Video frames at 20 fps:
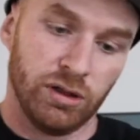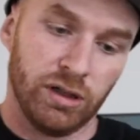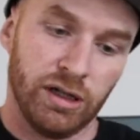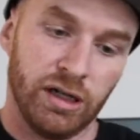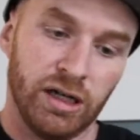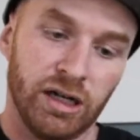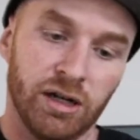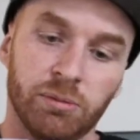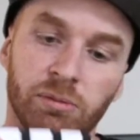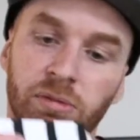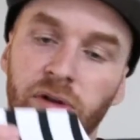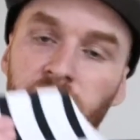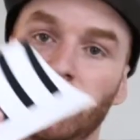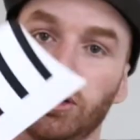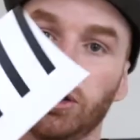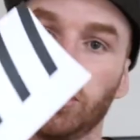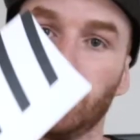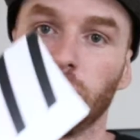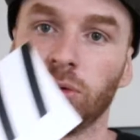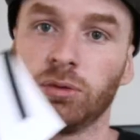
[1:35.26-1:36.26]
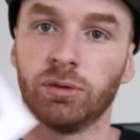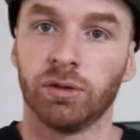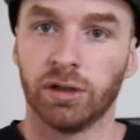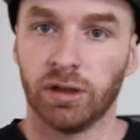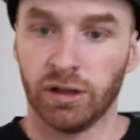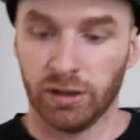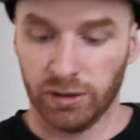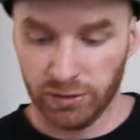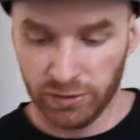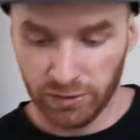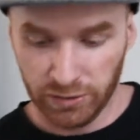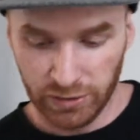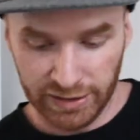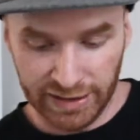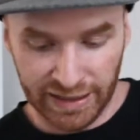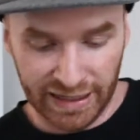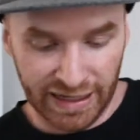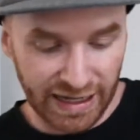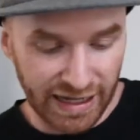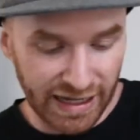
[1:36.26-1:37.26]
Um, a little
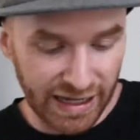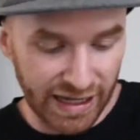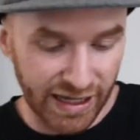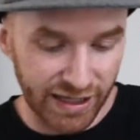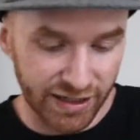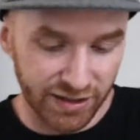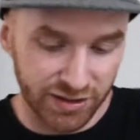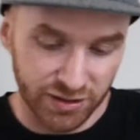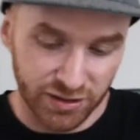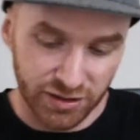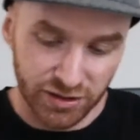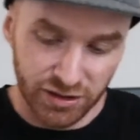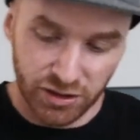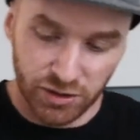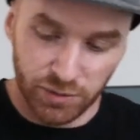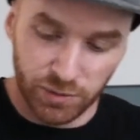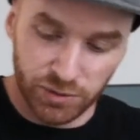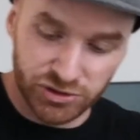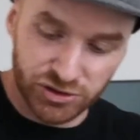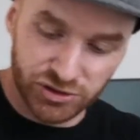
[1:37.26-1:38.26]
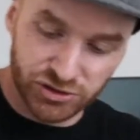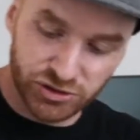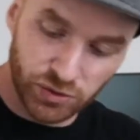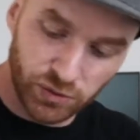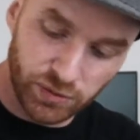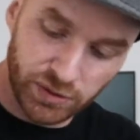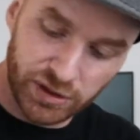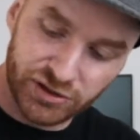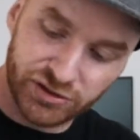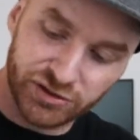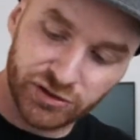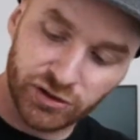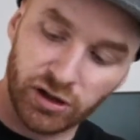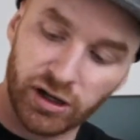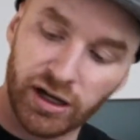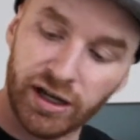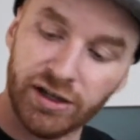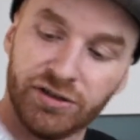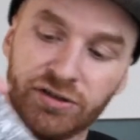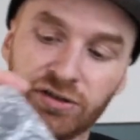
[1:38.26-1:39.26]
card, which is always
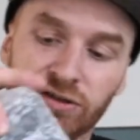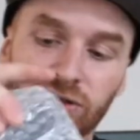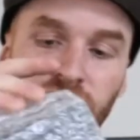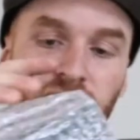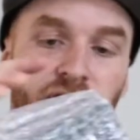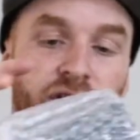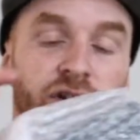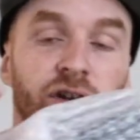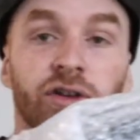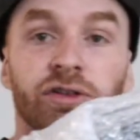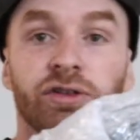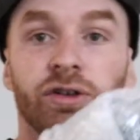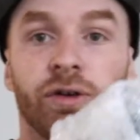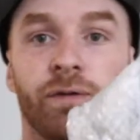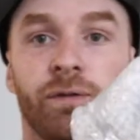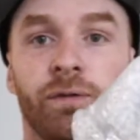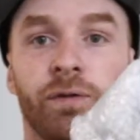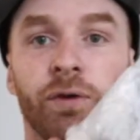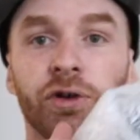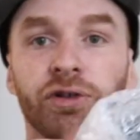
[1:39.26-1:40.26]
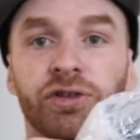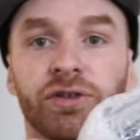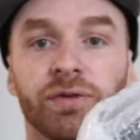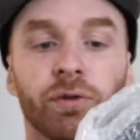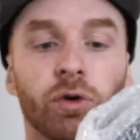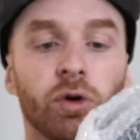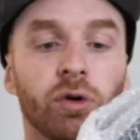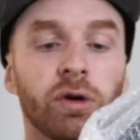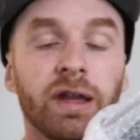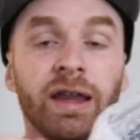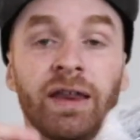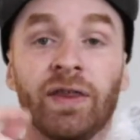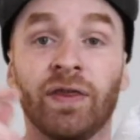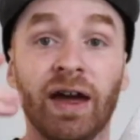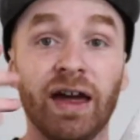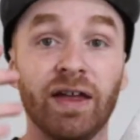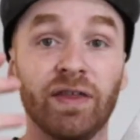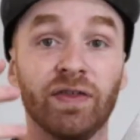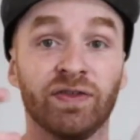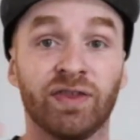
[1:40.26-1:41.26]
nice. So first of all,
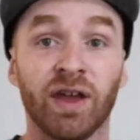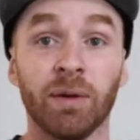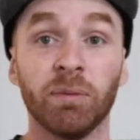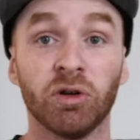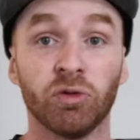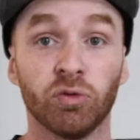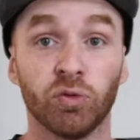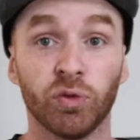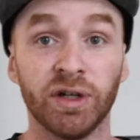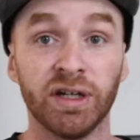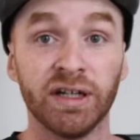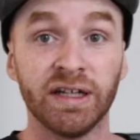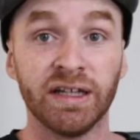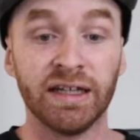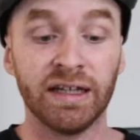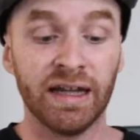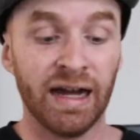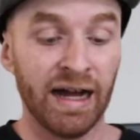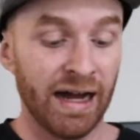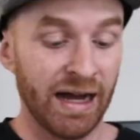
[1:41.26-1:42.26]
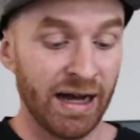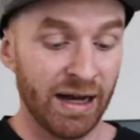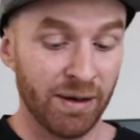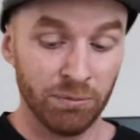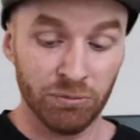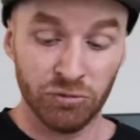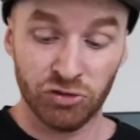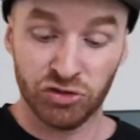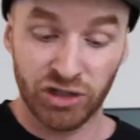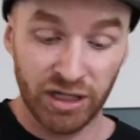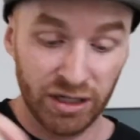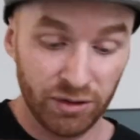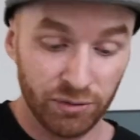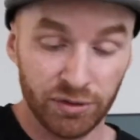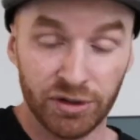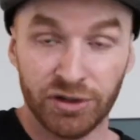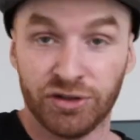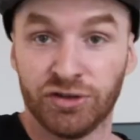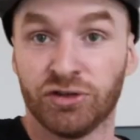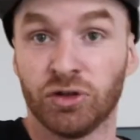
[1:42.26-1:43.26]
that, they've been really um,
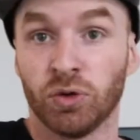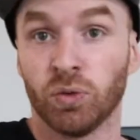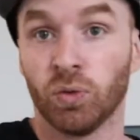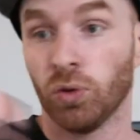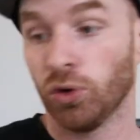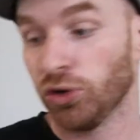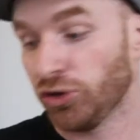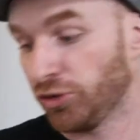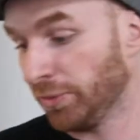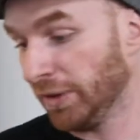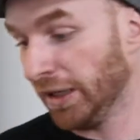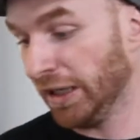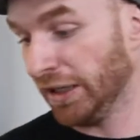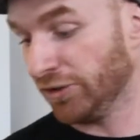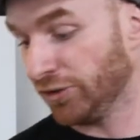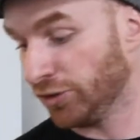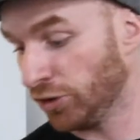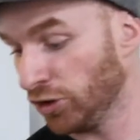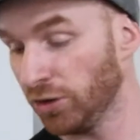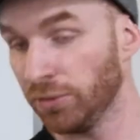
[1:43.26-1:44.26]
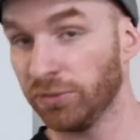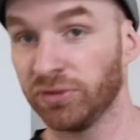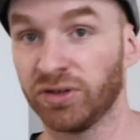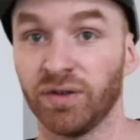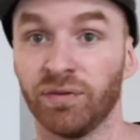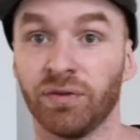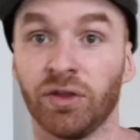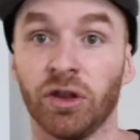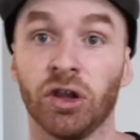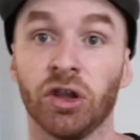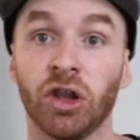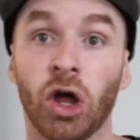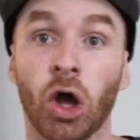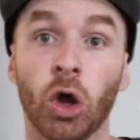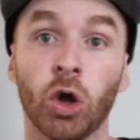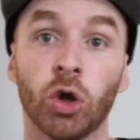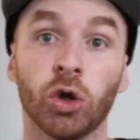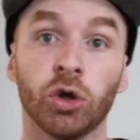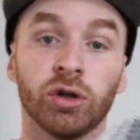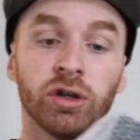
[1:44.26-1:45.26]
generous towards me in terms of the
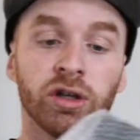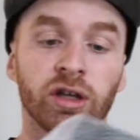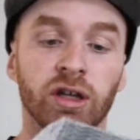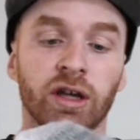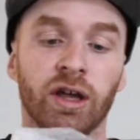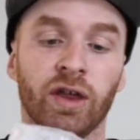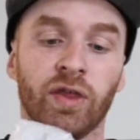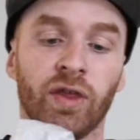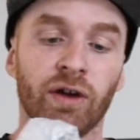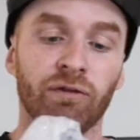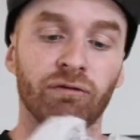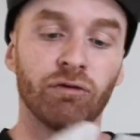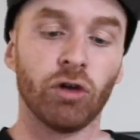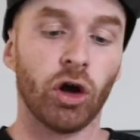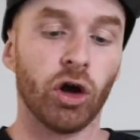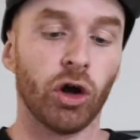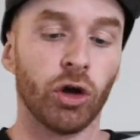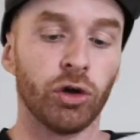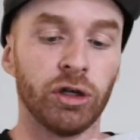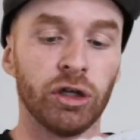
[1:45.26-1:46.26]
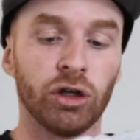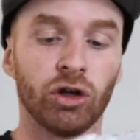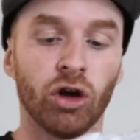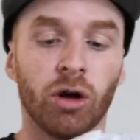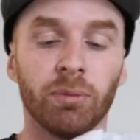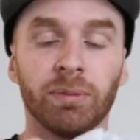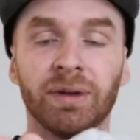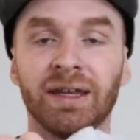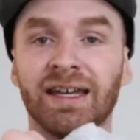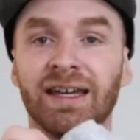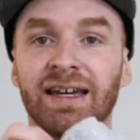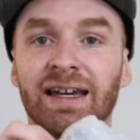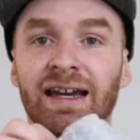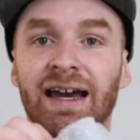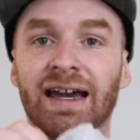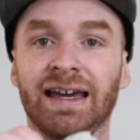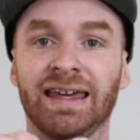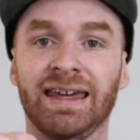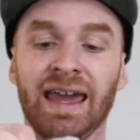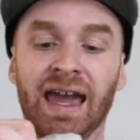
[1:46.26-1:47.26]
loan. They've not only got me
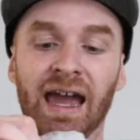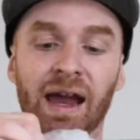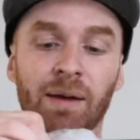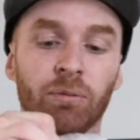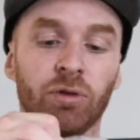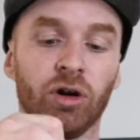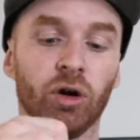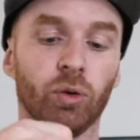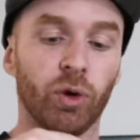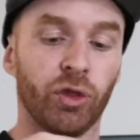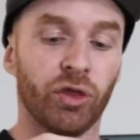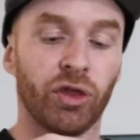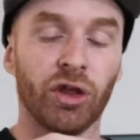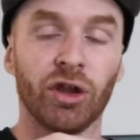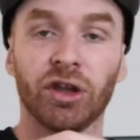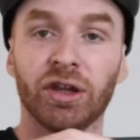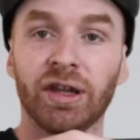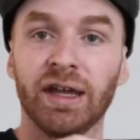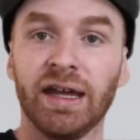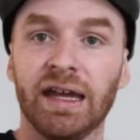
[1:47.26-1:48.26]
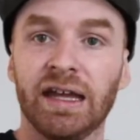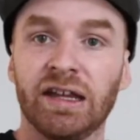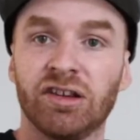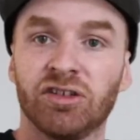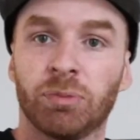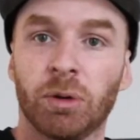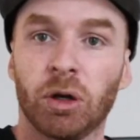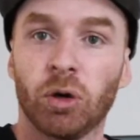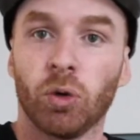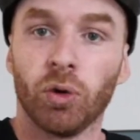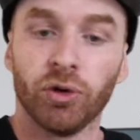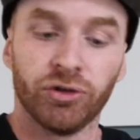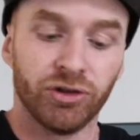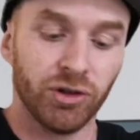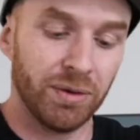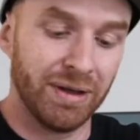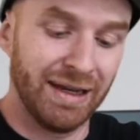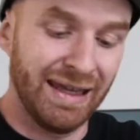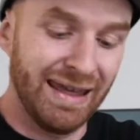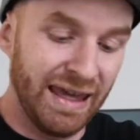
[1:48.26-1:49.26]
a camera with a lens, but
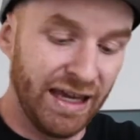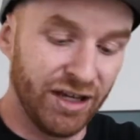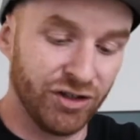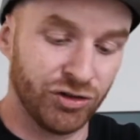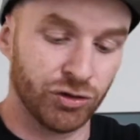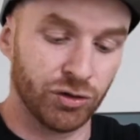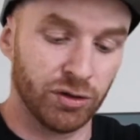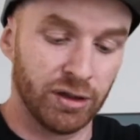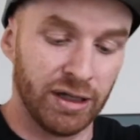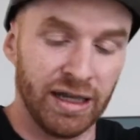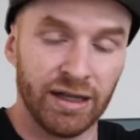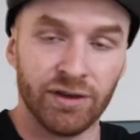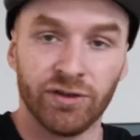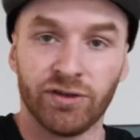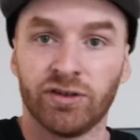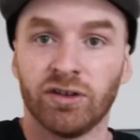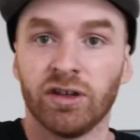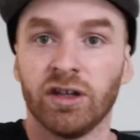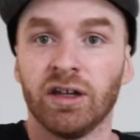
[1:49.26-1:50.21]
also an extra lens.